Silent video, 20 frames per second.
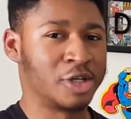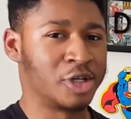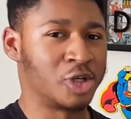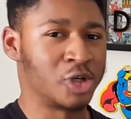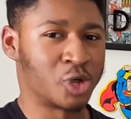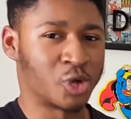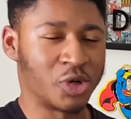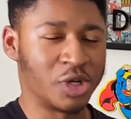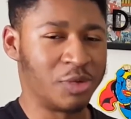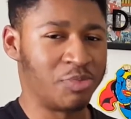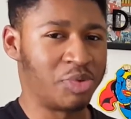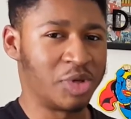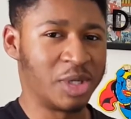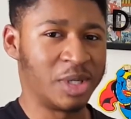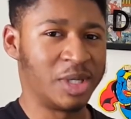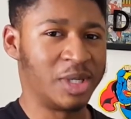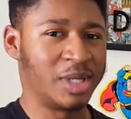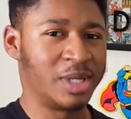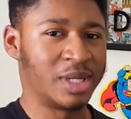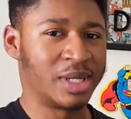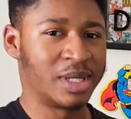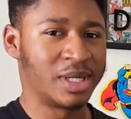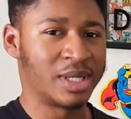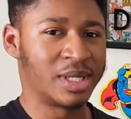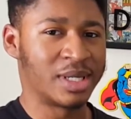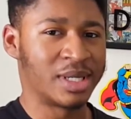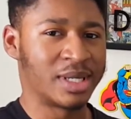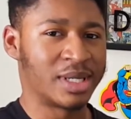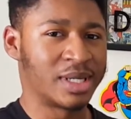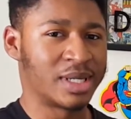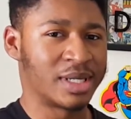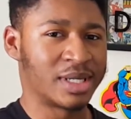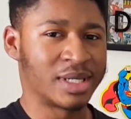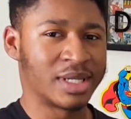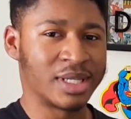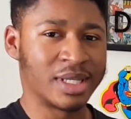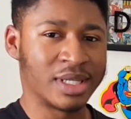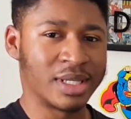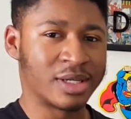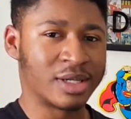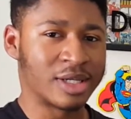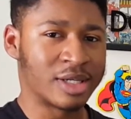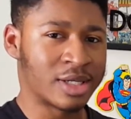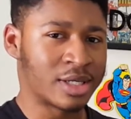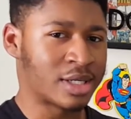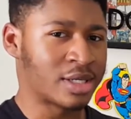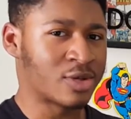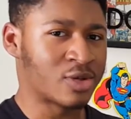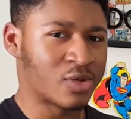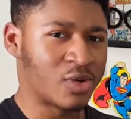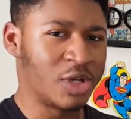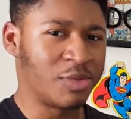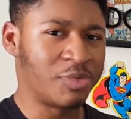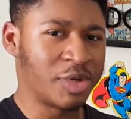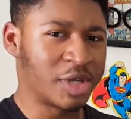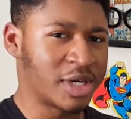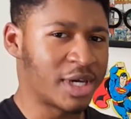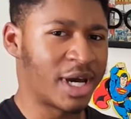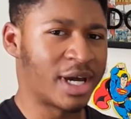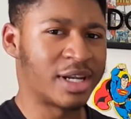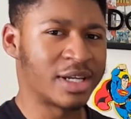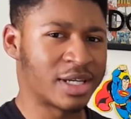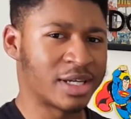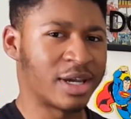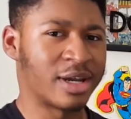creepy creepy kind of